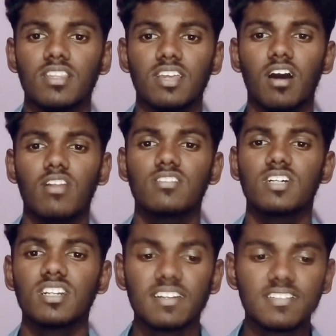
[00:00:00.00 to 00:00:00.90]
They are
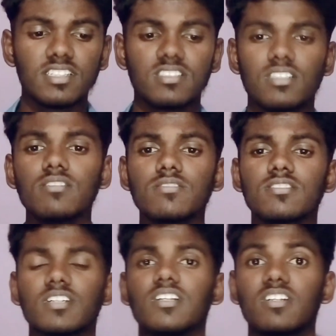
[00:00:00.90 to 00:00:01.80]

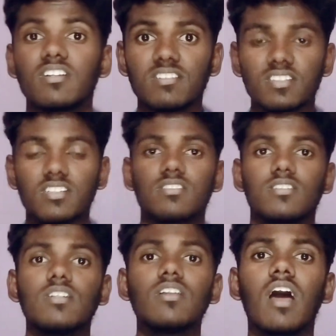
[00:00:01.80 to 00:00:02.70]

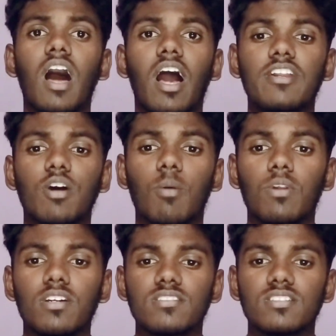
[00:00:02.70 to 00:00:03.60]
generalization, high
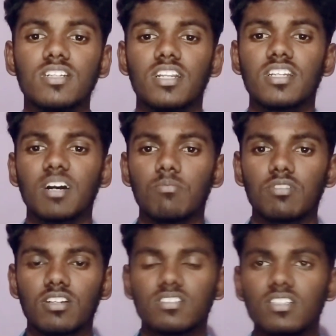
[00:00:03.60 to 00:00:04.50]
complexity,
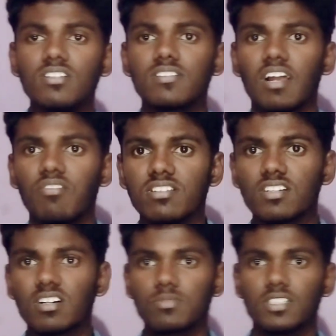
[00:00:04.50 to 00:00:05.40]
encapsulation,
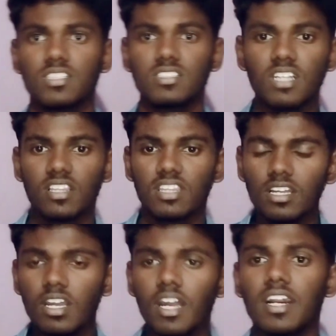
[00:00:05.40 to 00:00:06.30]
reversal abstraction, and the
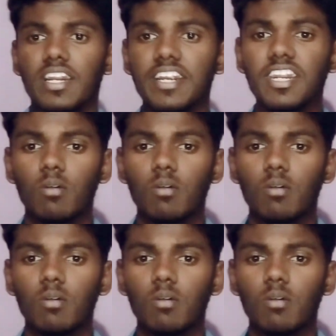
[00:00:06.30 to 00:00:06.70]
data